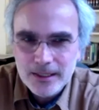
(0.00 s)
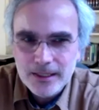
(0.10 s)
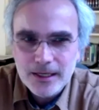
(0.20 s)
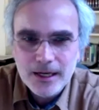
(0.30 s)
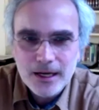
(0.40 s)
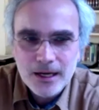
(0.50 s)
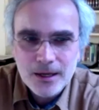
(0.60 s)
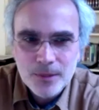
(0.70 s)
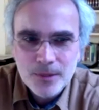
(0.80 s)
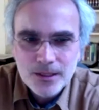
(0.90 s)

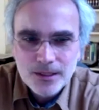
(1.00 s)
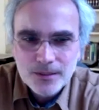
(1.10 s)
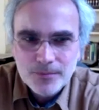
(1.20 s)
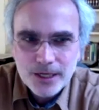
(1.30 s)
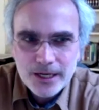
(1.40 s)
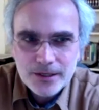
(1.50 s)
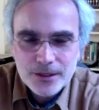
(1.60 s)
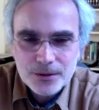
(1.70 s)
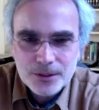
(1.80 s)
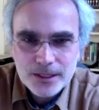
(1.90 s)
But I
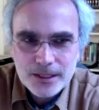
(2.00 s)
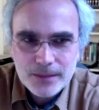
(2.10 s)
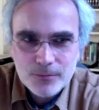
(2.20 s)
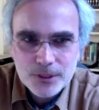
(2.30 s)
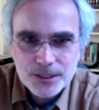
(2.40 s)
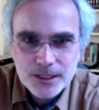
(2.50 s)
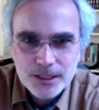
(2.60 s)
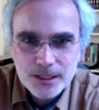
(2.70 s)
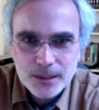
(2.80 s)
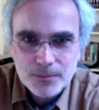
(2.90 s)
don't think he was in
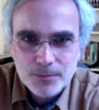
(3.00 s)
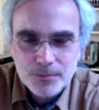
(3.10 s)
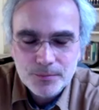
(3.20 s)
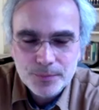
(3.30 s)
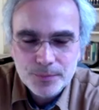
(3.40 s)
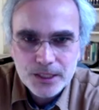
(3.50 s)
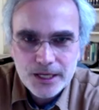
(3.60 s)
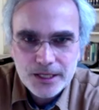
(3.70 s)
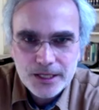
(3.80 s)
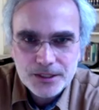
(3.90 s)
the
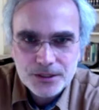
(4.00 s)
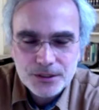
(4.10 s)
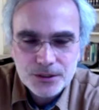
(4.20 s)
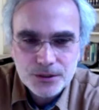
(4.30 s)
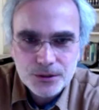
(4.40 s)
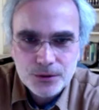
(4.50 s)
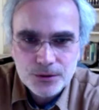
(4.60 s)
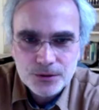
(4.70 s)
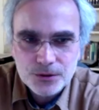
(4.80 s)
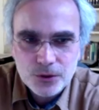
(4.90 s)
place to
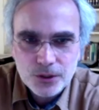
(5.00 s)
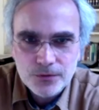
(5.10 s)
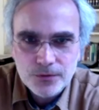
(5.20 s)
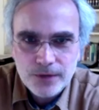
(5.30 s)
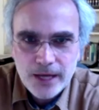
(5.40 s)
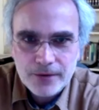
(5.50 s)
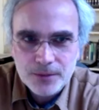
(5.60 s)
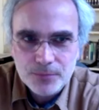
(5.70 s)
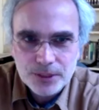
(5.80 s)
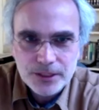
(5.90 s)
sort of have
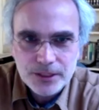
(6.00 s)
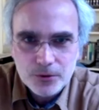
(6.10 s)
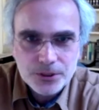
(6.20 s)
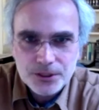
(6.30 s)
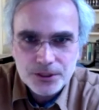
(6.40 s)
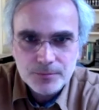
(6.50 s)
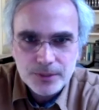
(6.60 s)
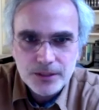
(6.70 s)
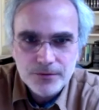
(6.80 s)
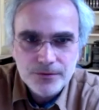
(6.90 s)
complete ownership
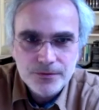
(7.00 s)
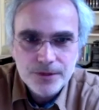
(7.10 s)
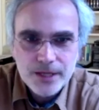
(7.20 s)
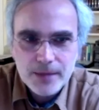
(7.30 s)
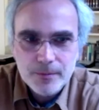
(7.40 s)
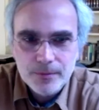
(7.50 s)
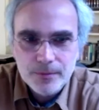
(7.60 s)
of them